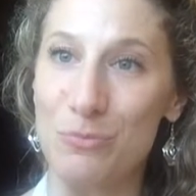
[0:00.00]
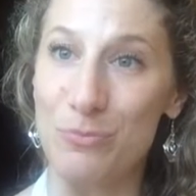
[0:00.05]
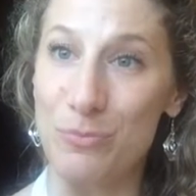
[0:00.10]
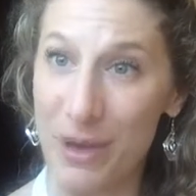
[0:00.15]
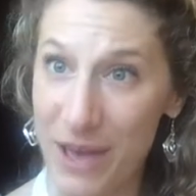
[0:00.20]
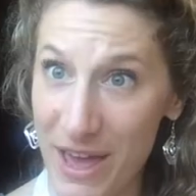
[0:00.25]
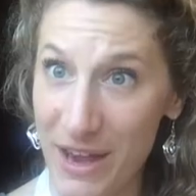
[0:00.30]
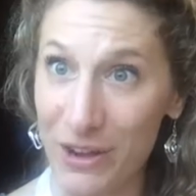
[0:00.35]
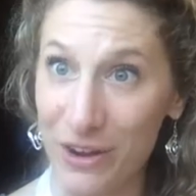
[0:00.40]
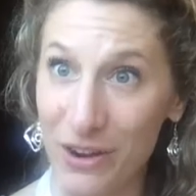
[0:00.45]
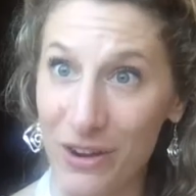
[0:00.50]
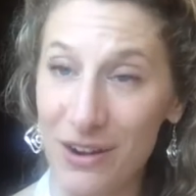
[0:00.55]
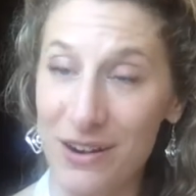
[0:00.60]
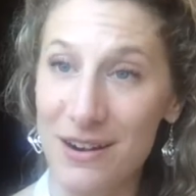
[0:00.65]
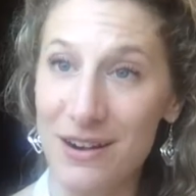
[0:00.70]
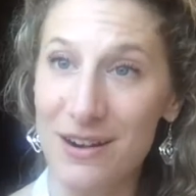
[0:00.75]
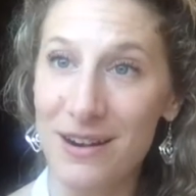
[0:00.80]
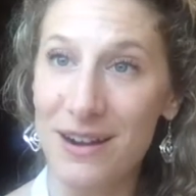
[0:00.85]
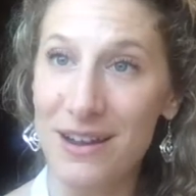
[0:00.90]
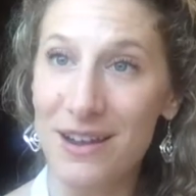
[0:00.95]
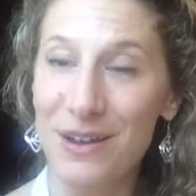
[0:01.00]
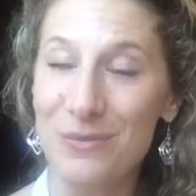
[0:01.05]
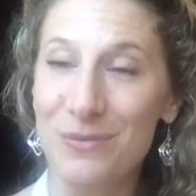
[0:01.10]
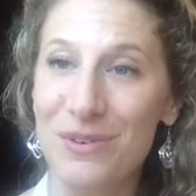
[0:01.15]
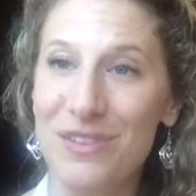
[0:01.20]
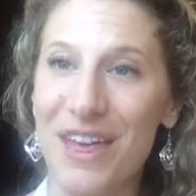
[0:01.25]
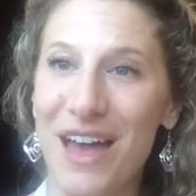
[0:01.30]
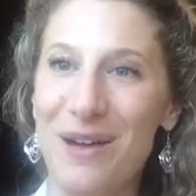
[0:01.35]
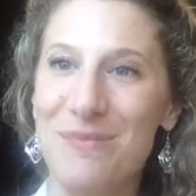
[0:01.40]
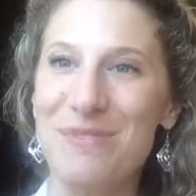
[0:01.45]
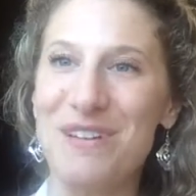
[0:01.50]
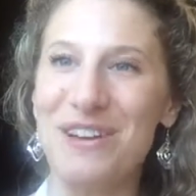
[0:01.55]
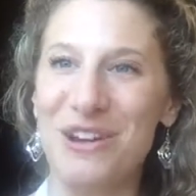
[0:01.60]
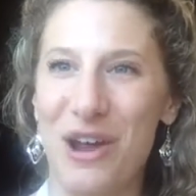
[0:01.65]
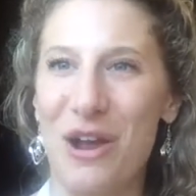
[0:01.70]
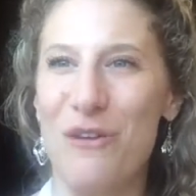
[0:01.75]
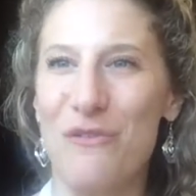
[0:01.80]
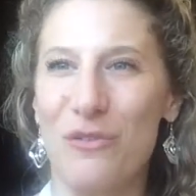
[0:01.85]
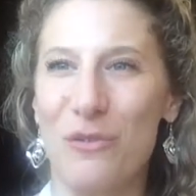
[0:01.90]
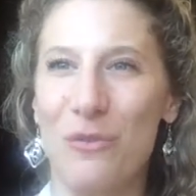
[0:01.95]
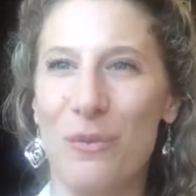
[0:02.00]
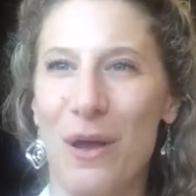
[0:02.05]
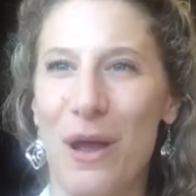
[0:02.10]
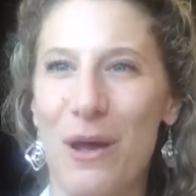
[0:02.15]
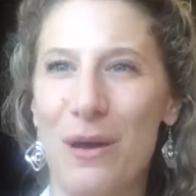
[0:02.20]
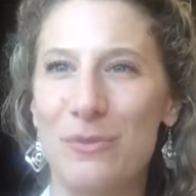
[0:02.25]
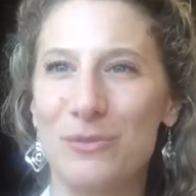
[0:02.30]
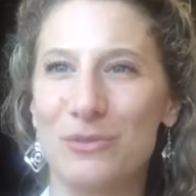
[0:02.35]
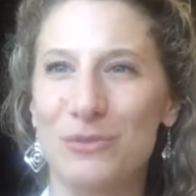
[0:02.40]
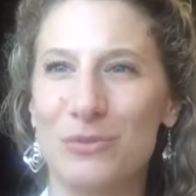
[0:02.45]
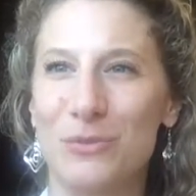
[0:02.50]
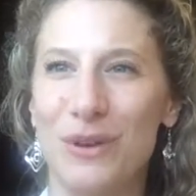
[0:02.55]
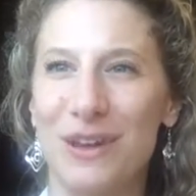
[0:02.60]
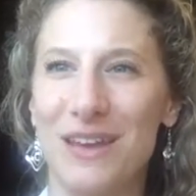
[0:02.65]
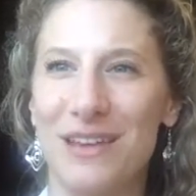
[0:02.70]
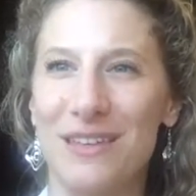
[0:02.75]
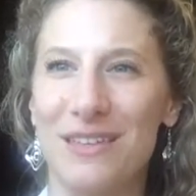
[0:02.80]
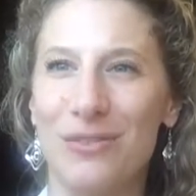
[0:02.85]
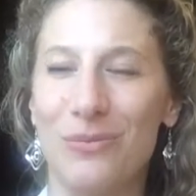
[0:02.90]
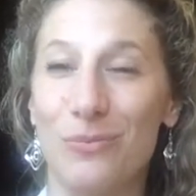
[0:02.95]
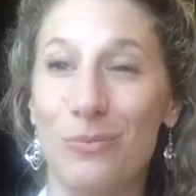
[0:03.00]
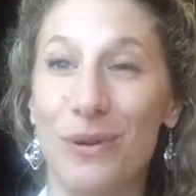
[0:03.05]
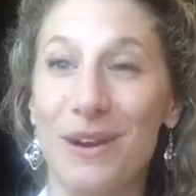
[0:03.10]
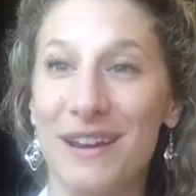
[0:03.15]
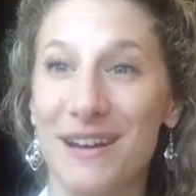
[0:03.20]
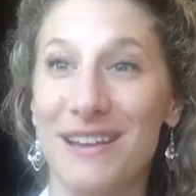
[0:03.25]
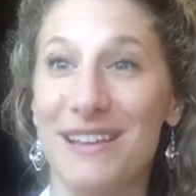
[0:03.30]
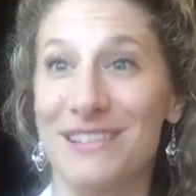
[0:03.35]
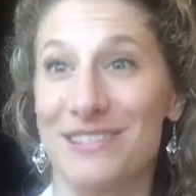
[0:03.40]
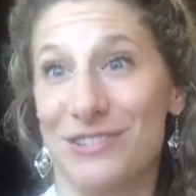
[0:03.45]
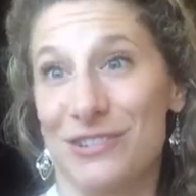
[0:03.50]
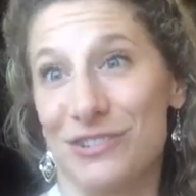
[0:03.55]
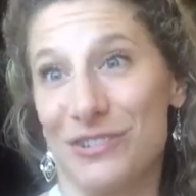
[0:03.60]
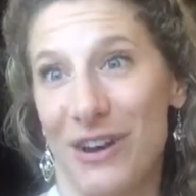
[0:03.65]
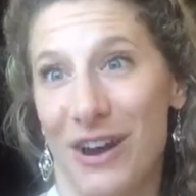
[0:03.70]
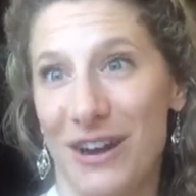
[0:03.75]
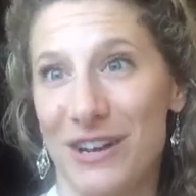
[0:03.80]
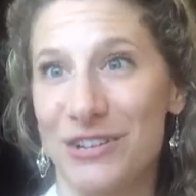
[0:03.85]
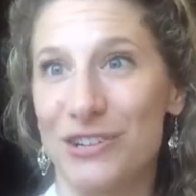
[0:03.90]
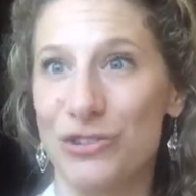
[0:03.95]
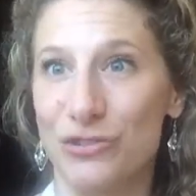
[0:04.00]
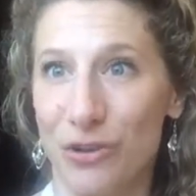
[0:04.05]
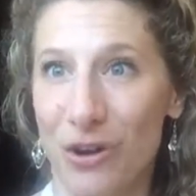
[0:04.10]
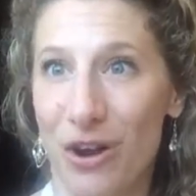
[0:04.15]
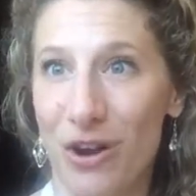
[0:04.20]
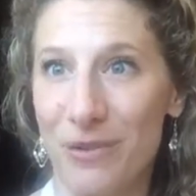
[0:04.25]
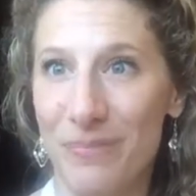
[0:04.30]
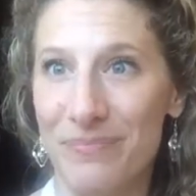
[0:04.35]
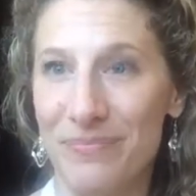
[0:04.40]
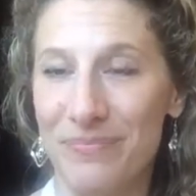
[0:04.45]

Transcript: better without being overwhelmed with what it is they're trying to draw.